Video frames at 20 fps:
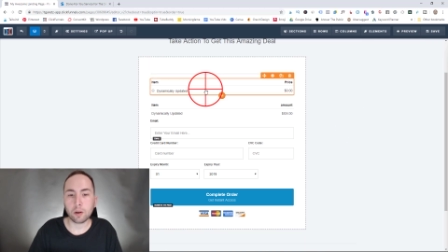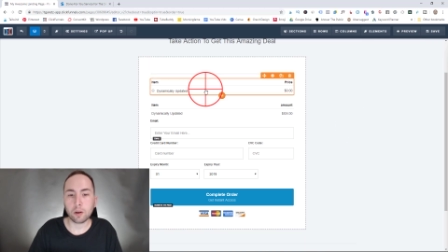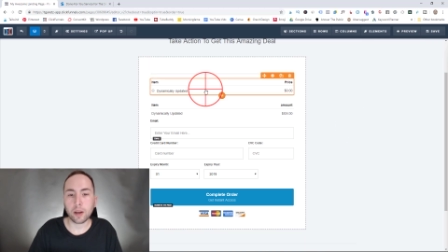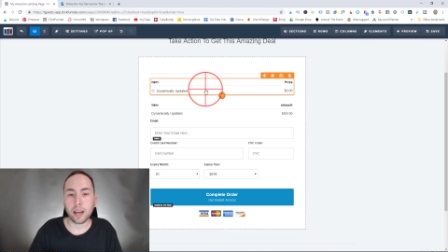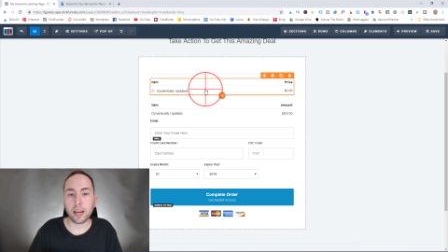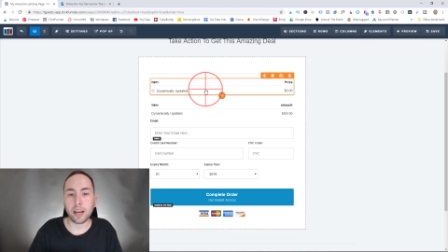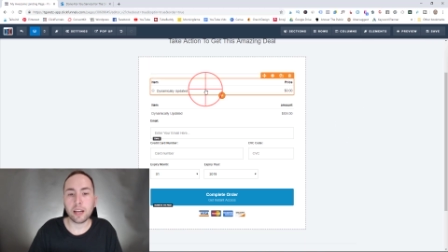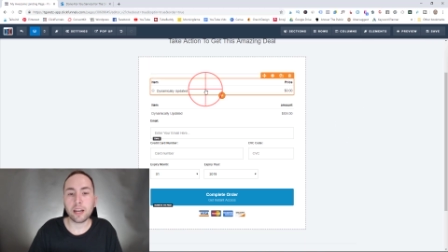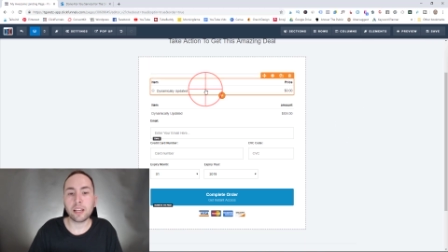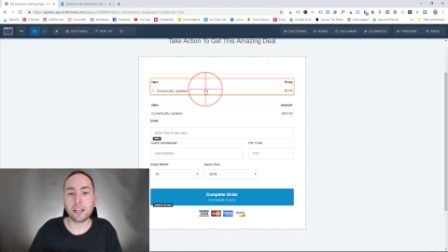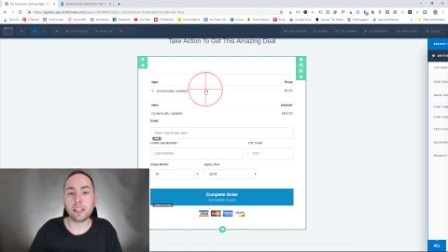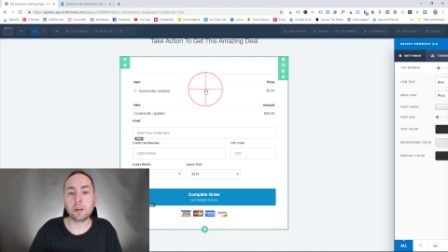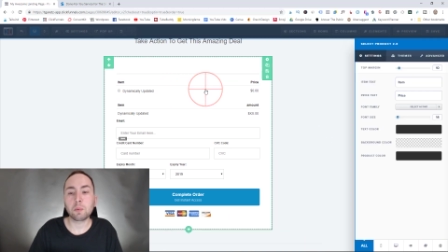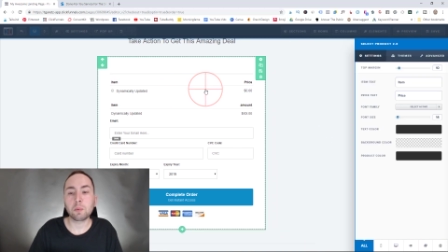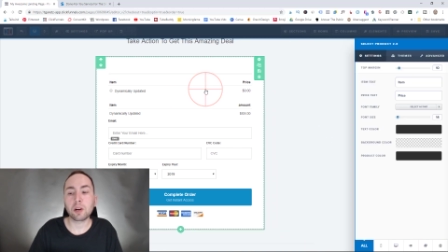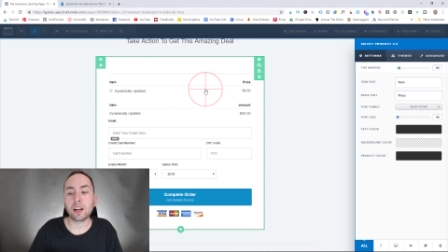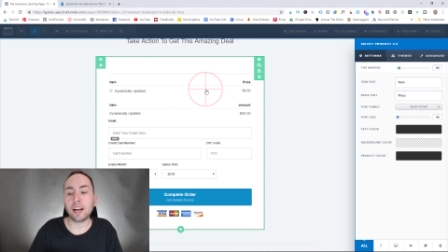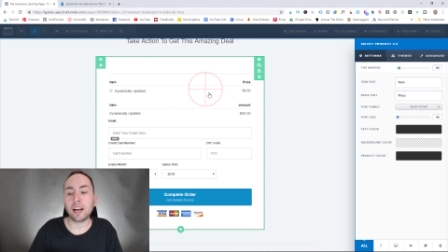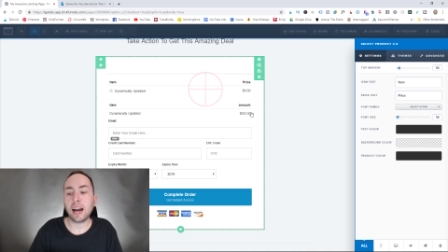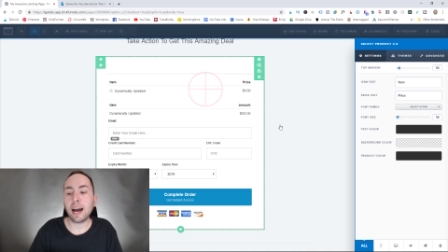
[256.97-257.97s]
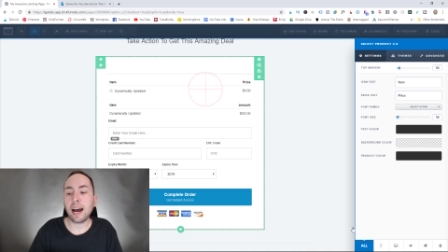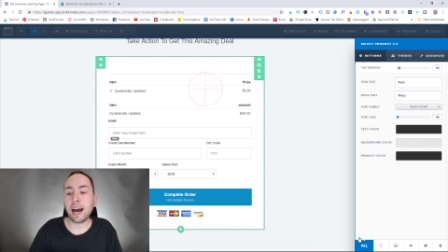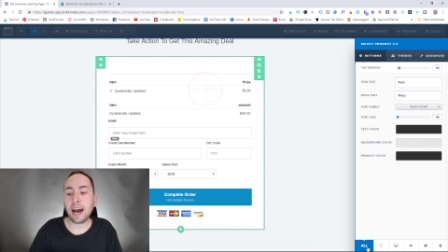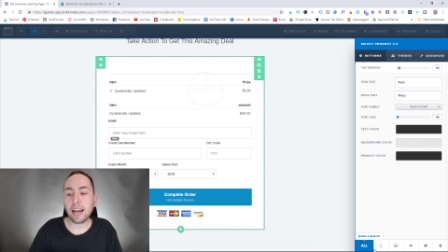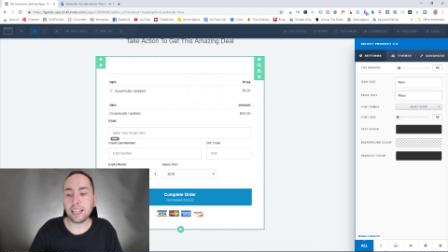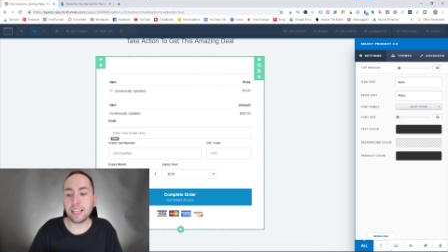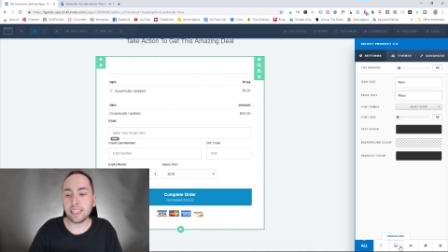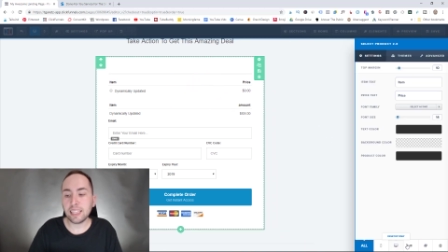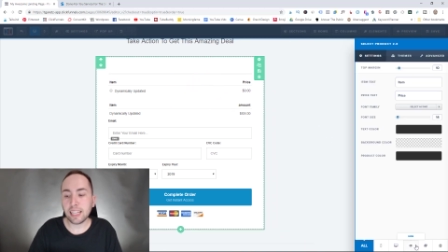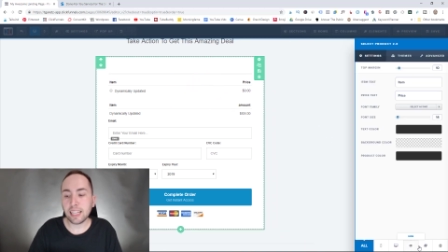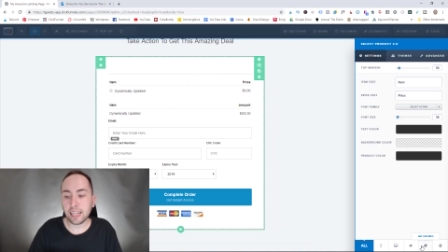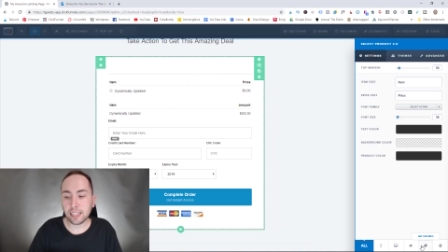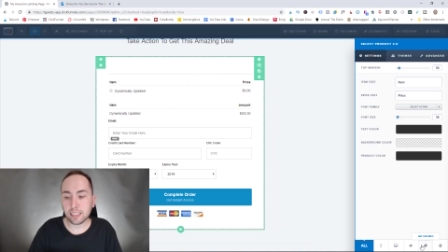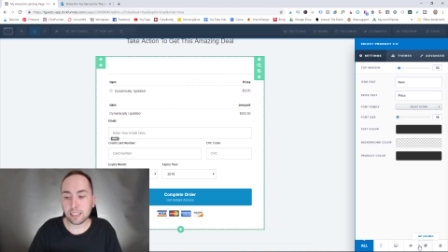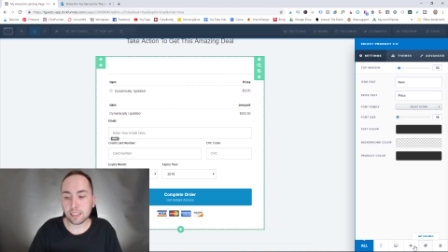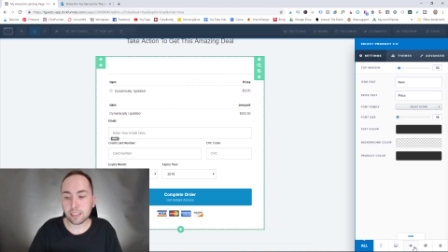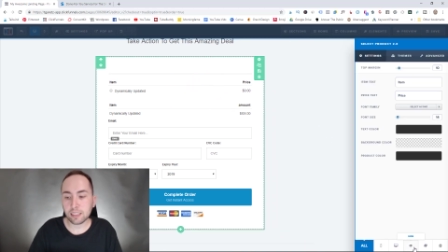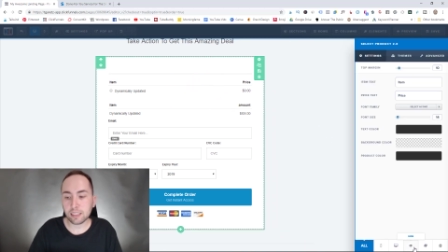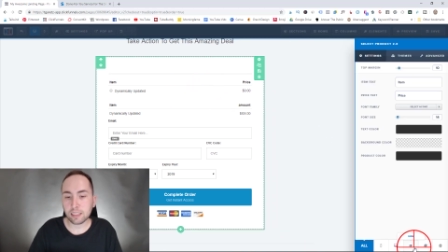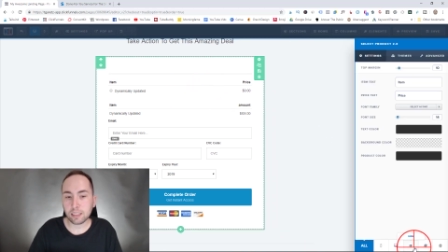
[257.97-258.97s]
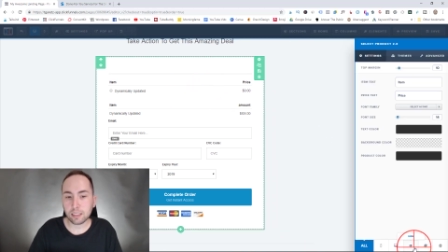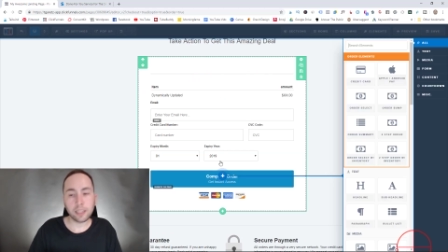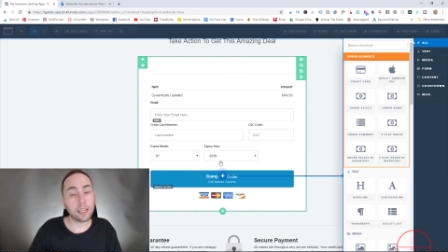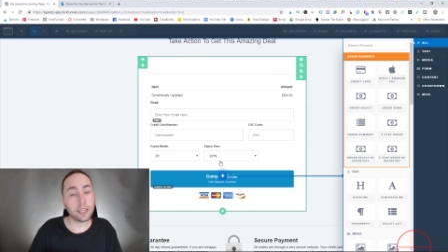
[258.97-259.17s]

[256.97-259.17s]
okay, and then we're gonna hide this,